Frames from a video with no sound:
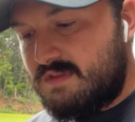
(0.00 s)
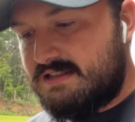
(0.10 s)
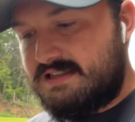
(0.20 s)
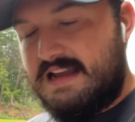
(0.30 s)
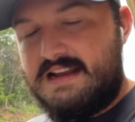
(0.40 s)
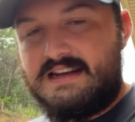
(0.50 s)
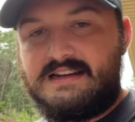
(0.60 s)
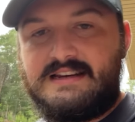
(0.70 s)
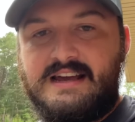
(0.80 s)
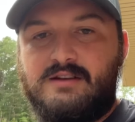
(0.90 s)
standing
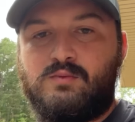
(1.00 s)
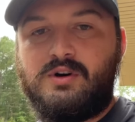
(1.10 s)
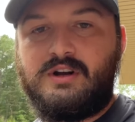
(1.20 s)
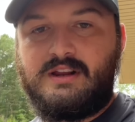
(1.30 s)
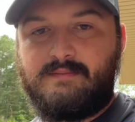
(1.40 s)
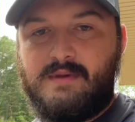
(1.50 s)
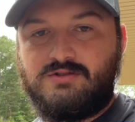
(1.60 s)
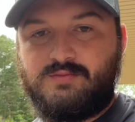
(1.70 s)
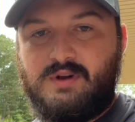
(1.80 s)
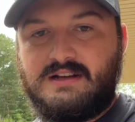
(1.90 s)
dead wood in
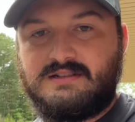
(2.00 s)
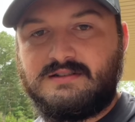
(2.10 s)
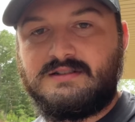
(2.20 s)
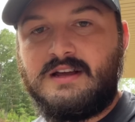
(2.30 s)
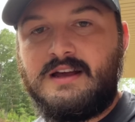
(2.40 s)
most places,